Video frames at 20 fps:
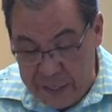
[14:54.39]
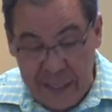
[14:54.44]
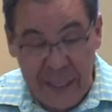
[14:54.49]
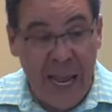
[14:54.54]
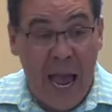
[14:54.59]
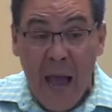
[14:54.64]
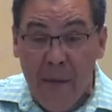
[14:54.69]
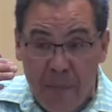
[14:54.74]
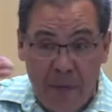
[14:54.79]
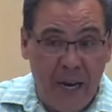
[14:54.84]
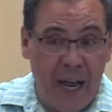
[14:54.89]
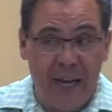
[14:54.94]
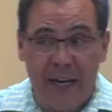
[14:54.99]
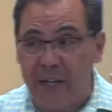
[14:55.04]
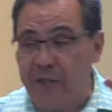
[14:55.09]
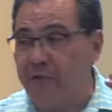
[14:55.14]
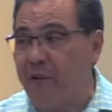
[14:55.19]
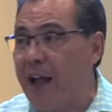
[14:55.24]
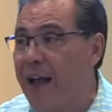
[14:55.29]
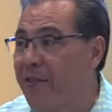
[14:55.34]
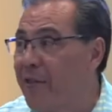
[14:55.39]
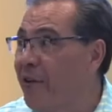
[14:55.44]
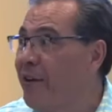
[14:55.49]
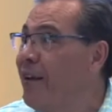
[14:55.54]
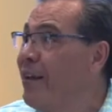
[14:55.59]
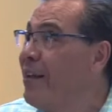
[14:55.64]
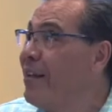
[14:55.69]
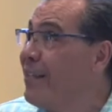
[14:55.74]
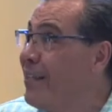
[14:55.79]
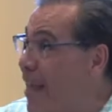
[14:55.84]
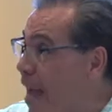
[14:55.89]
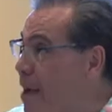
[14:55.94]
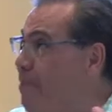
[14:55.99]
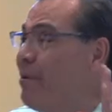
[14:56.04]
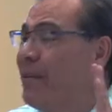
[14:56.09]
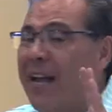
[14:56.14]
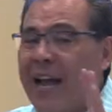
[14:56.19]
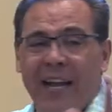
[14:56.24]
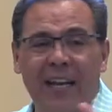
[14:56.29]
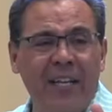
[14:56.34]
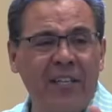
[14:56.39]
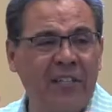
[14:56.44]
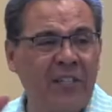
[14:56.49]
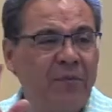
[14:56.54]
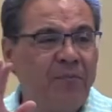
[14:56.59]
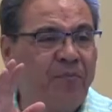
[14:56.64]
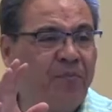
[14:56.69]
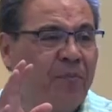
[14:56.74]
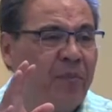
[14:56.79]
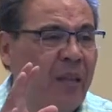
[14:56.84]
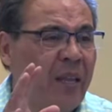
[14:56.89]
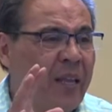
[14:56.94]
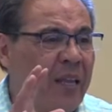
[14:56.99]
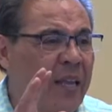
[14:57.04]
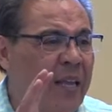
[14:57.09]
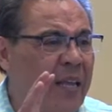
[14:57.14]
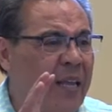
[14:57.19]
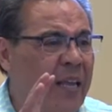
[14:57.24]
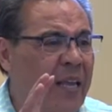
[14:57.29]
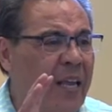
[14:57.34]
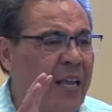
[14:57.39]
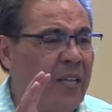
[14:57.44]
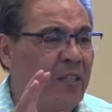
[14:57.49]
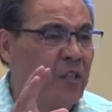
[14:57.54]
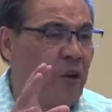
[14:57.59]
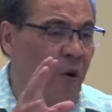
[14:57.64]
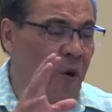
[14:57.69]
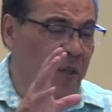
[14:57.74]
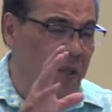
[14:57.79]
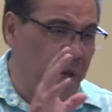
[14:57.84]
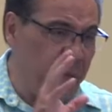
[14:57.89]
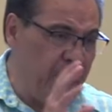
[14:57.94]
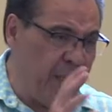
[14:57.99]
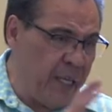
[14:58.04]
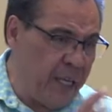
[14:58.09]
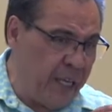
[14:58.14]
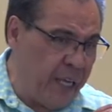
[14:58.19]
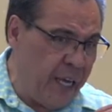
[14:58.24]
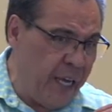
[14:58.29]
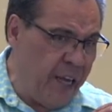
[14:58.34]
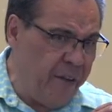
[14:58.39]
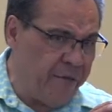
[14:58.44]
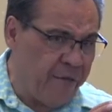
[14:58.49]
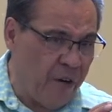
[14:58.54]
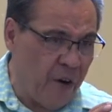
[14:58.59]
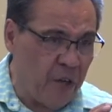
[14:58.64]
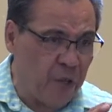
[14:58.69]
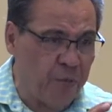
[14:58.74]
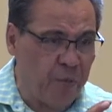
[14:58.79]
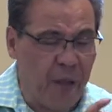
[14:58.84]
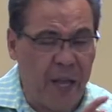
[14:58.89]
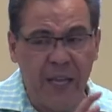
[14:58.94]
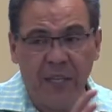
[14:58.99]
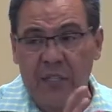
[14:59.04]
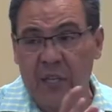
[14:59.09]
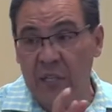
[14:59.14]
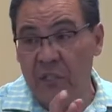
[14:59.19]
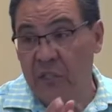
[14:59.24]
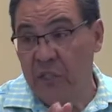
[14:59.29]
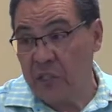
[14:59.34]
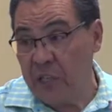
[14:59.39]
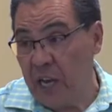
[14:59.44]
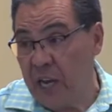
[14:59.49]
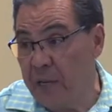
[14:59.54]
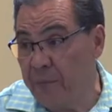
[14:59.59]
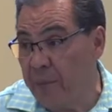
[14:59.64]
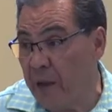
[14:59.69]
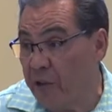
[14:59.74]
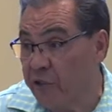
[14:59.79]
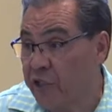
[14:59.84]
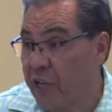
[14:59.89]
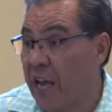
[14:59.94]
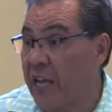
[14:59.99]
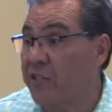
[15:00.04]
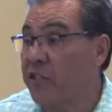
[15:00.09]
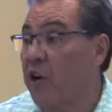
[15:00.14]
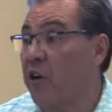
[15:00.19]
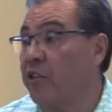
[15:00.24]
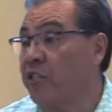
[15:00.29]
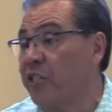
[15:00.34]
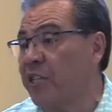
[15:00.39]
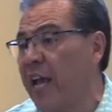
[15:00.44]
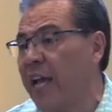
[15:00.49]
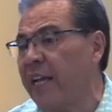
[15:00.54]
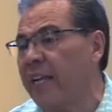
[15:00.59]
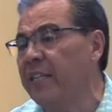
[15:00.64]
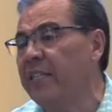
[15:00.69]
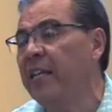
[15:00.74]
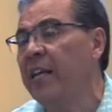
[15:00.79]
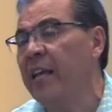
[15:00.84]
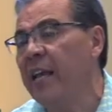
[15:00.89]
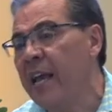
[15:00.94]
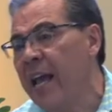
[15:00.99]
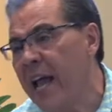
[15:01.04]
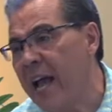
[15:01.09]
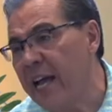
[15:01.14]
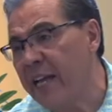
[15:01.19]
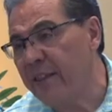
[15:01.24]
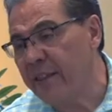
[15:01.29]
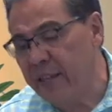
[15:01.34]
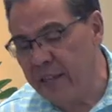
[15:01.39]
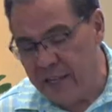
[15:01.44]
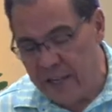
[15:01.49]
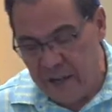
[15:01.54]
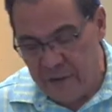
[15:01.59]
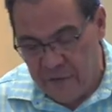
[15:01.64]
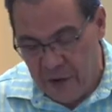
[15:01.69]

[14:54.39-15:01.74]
Nabonidus is going to be the king first place, his son Belshazzar second, and then